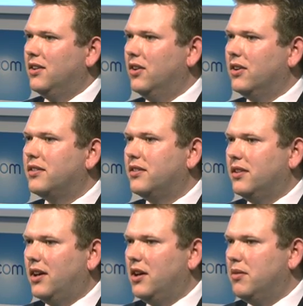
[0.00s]
not
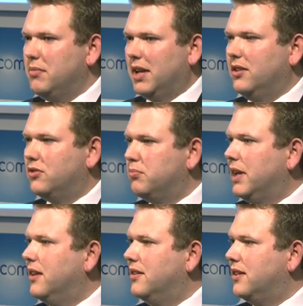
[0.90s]
millions or
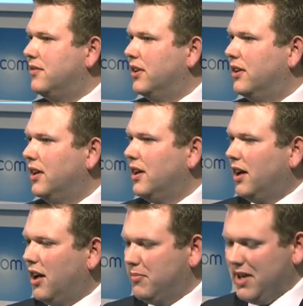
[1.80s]
billions even,
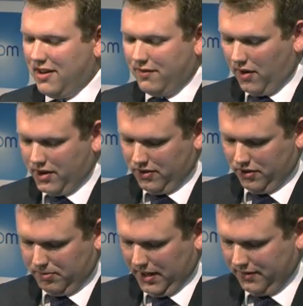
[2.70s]
in a very
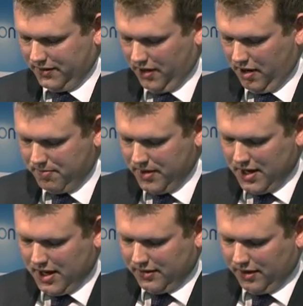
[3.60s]
short space of time.
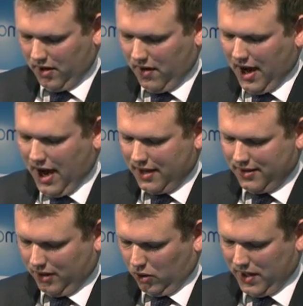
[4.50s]
So
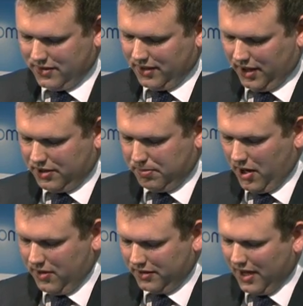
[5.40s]
the question, I
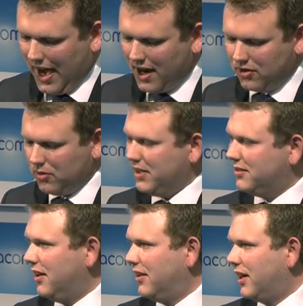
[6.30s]
suppose, is how do we
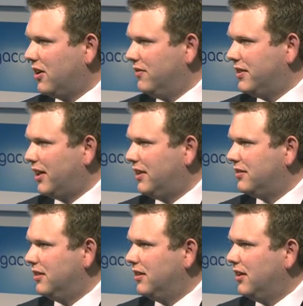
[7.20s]
start that
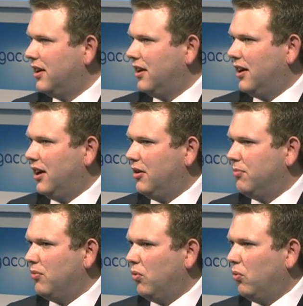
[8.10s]
conversation?
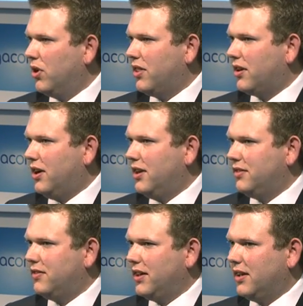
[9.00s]
What are the
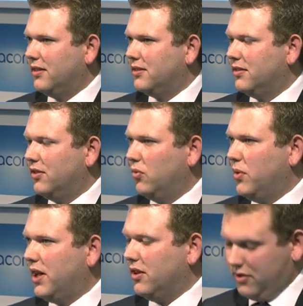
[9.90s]
kinds of things that
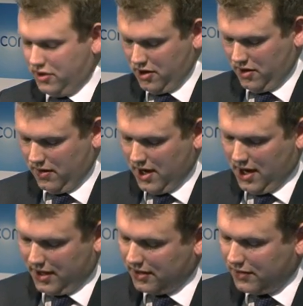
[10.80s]
we can do?
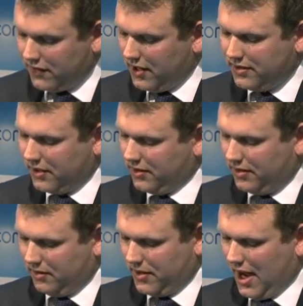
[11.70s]
I think the first
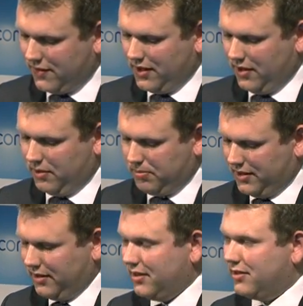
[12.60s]
thing that we have to do as
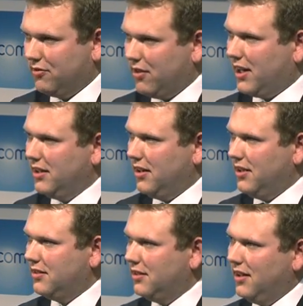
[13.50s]
business is to
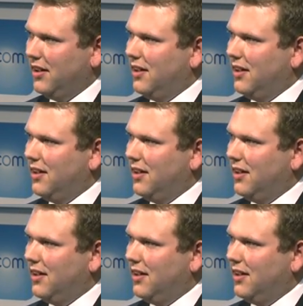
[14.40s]
recognise